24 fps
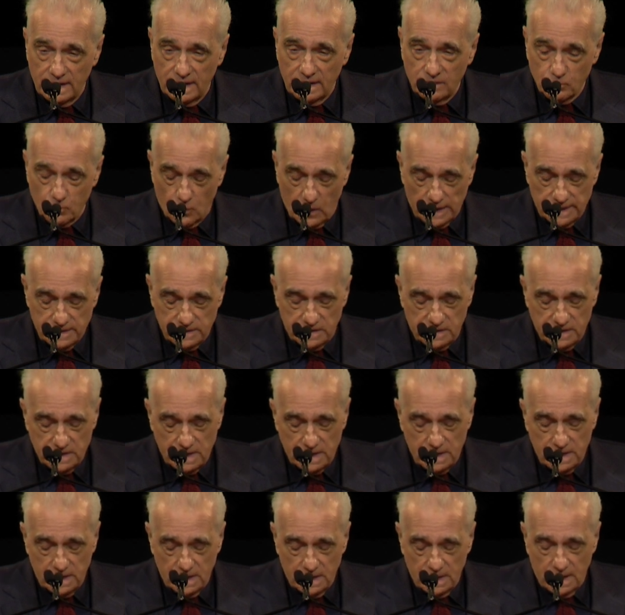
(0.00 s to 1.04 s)

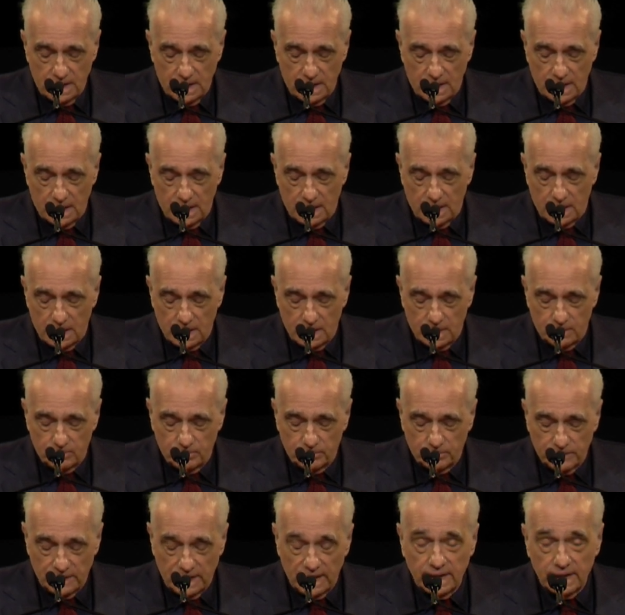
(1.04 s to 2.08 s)
NYC,
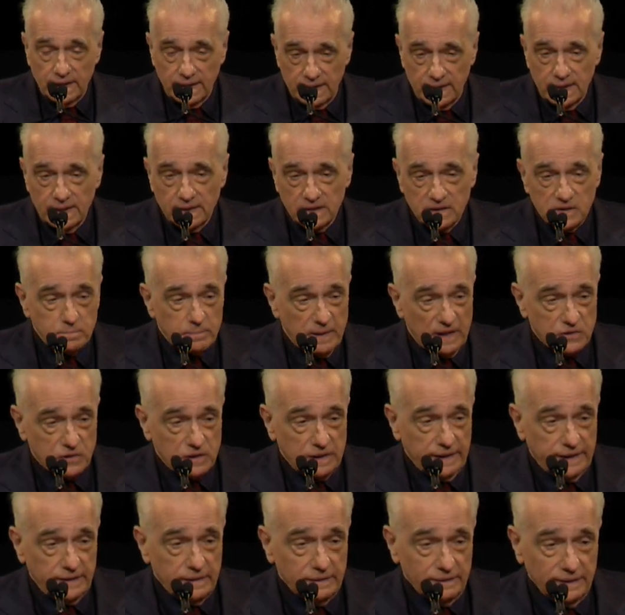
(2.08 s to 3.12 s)
and again,
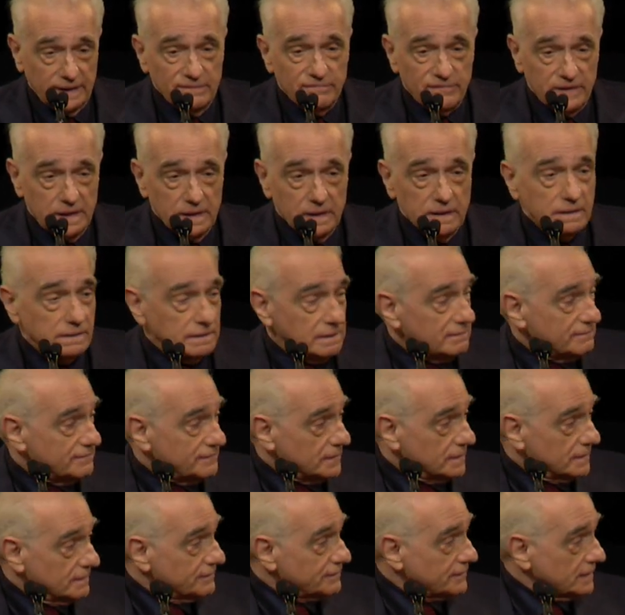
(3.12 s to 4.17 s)
especially Olivia
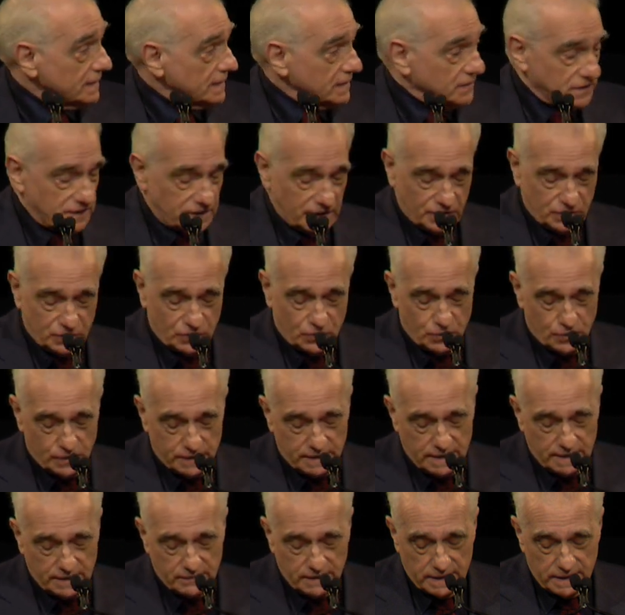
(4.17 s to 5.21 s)
for this
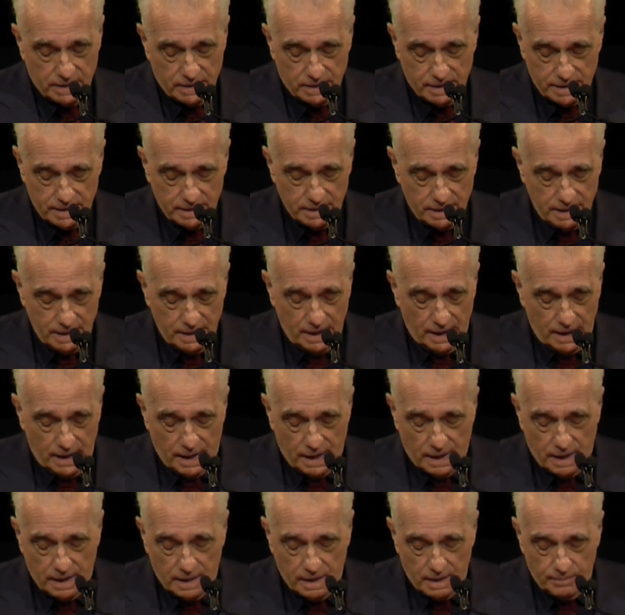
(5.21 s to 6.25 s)
extraordinary honor.
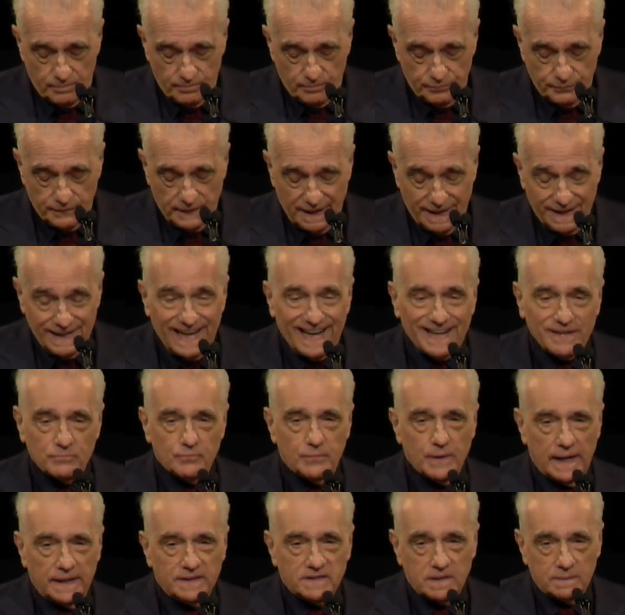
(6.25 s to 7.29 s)
And
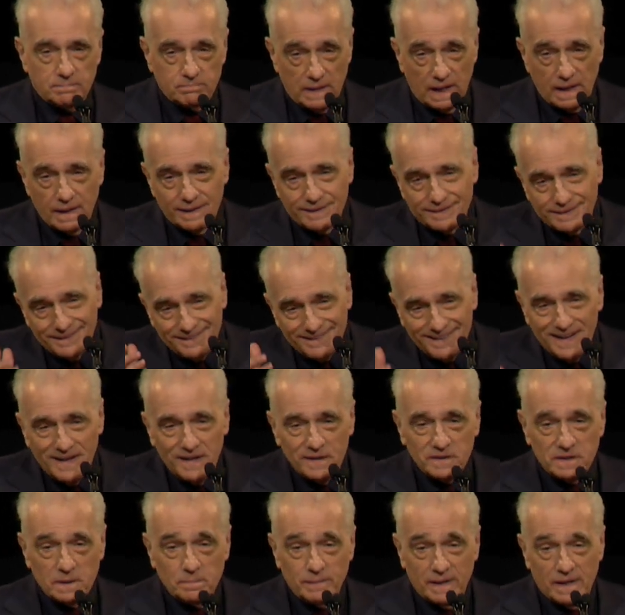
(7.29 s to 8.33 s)
it's amazing
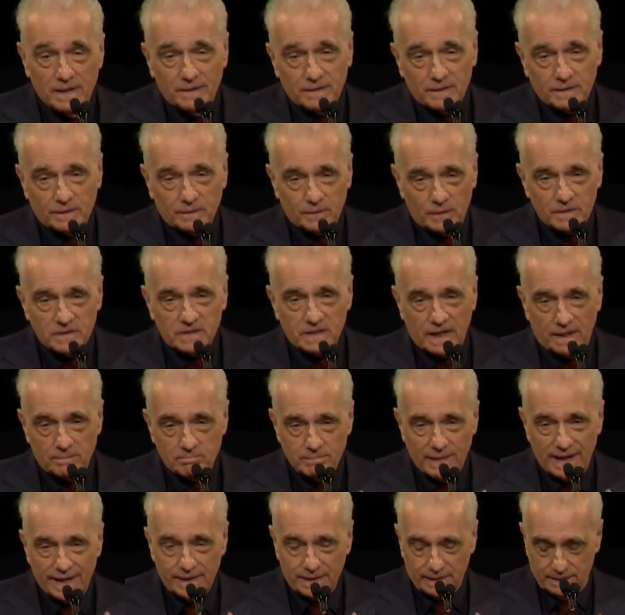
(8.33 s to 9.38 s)
to be honored alongside
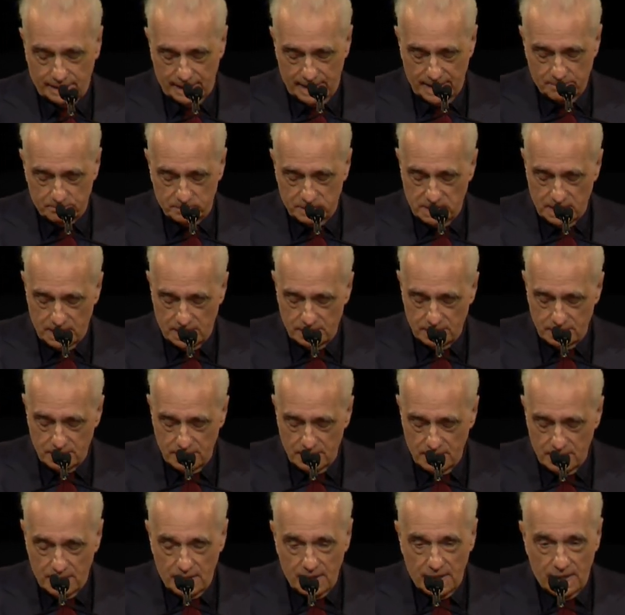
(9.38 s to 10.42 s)
Michael Apted,
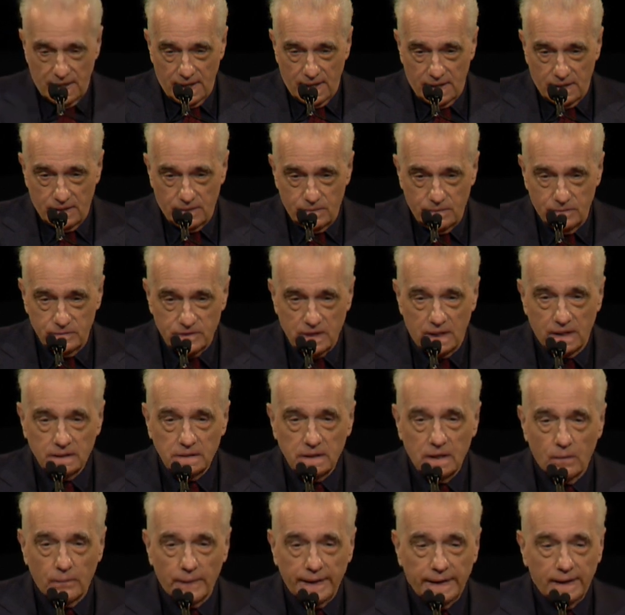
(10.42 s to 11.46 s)
whose
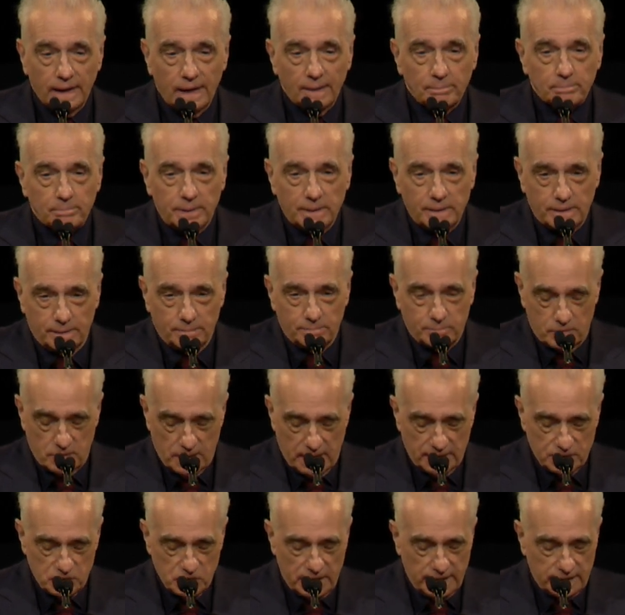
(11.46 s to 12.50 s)
ongoing Up
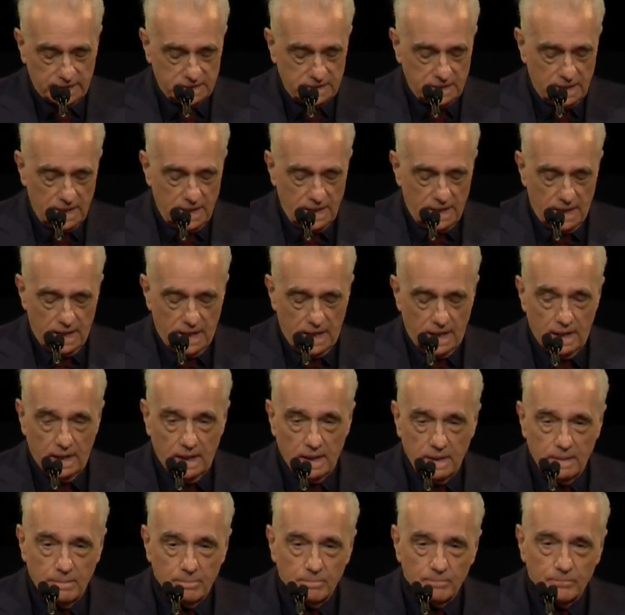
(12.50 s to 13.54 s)
project,
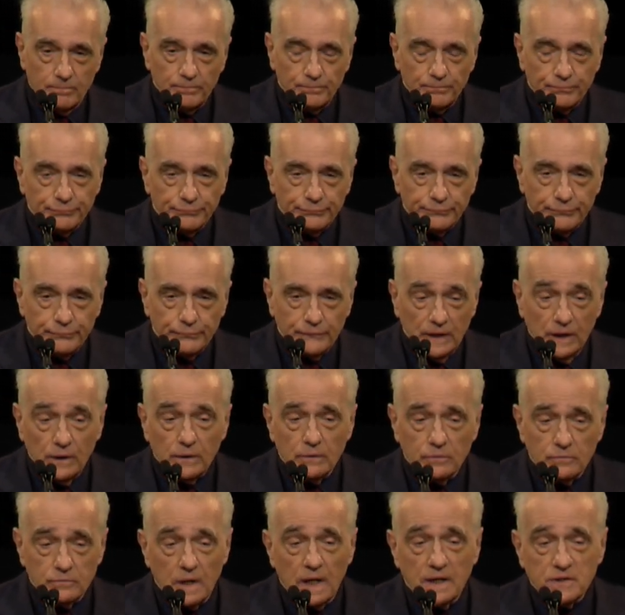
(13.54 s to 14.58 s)
you know,
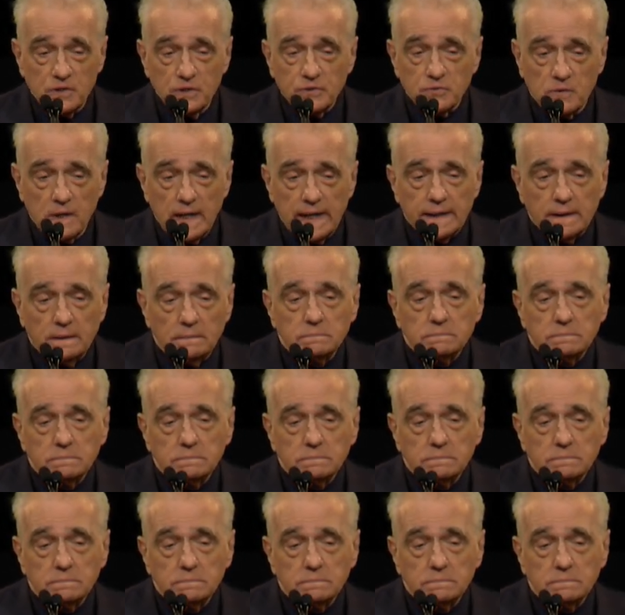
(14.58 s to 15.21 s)
Roger's right.